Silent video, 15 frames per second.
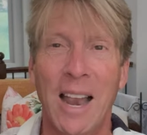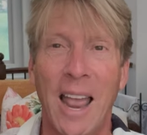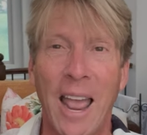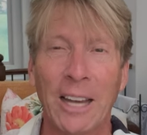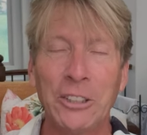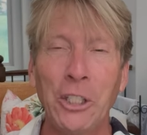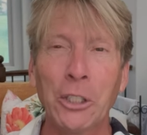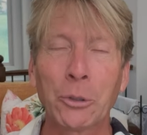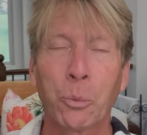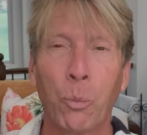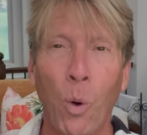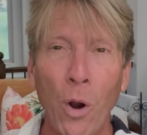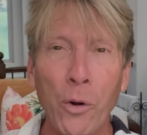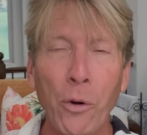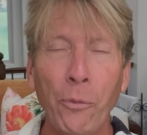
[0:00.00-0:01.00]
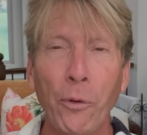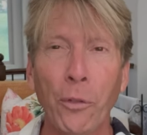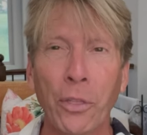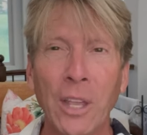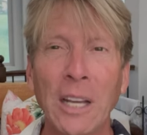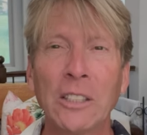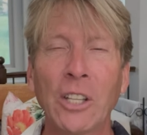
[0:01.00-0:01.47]
And just wonderful
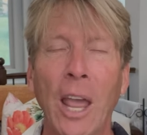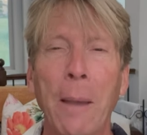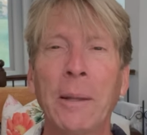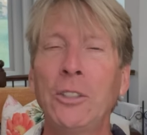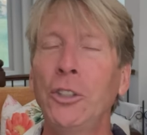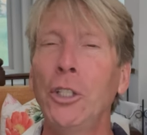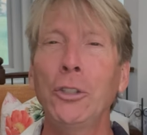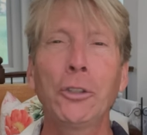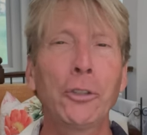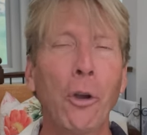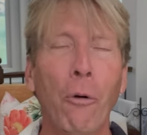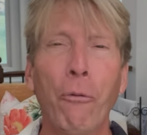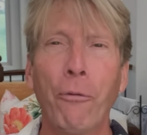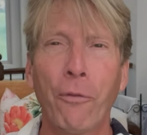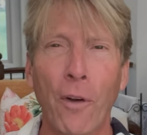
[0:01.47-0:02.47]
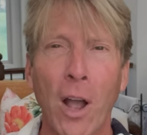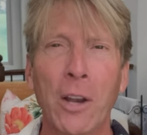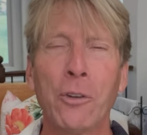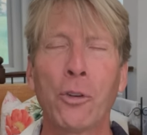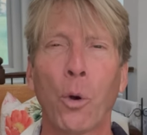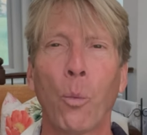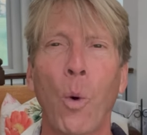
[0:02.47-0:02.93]
things. It's just so
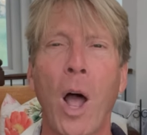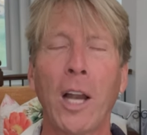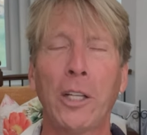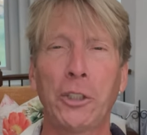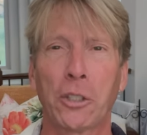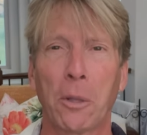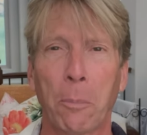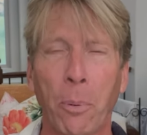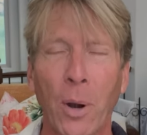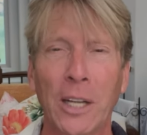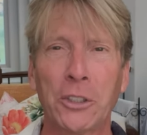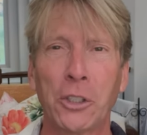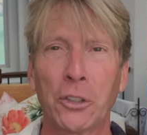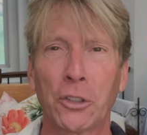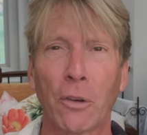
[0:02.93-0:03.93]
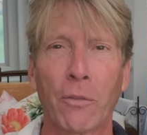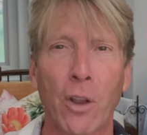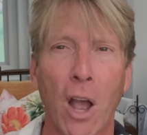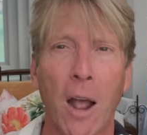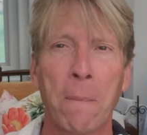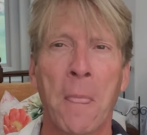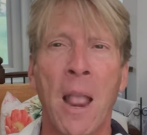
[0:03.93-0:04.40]
fun to watch the presence of
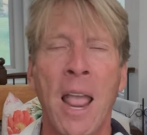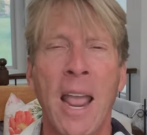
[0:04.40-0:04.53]
God.